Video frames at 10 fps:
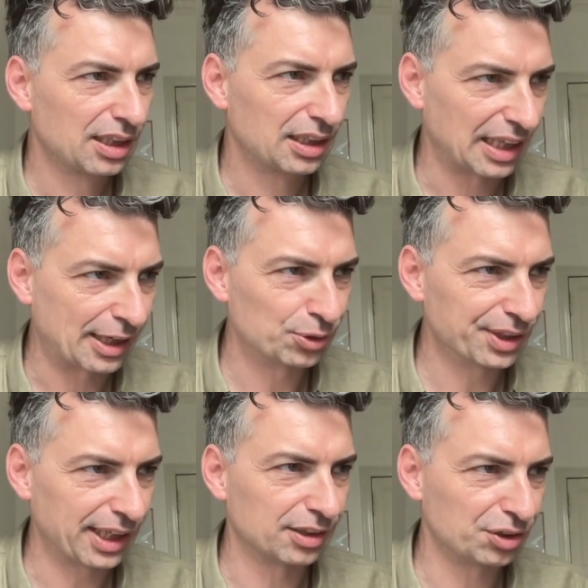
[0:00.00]

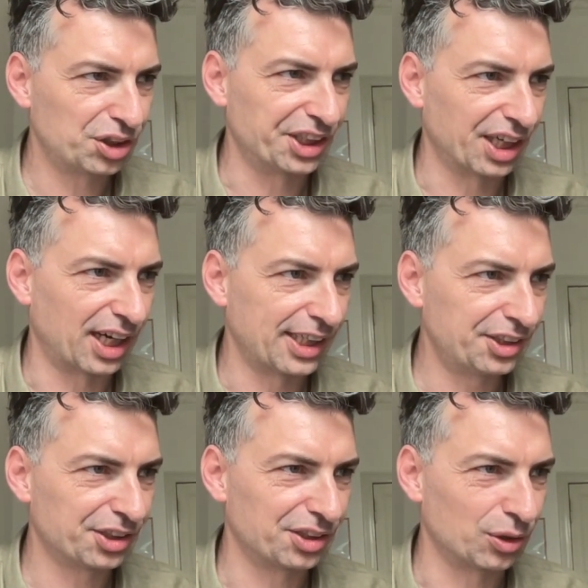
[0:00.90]
Clown L G I,
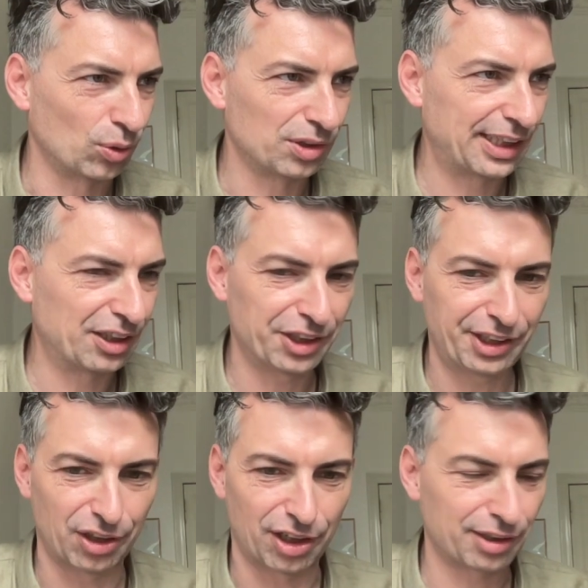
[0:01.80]
just an
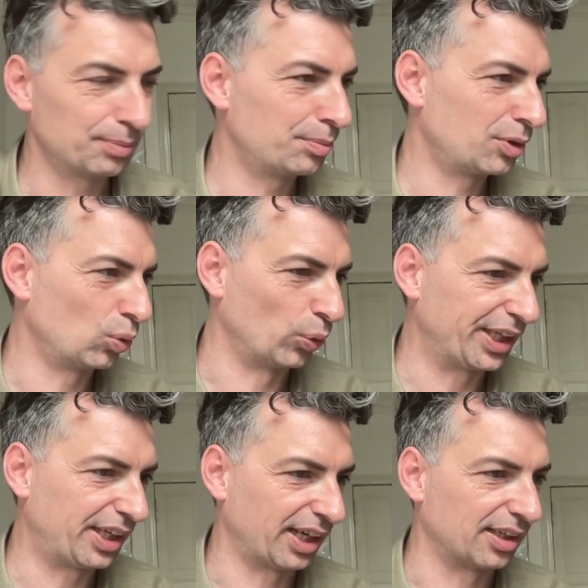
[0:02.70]
ordinary autumn
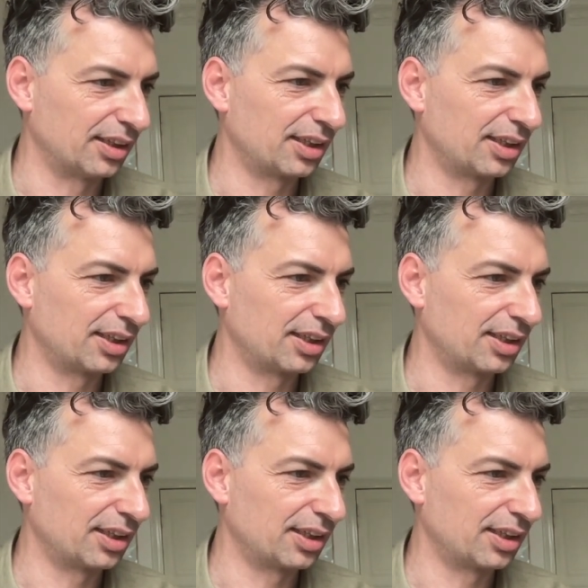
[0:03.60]
weekend.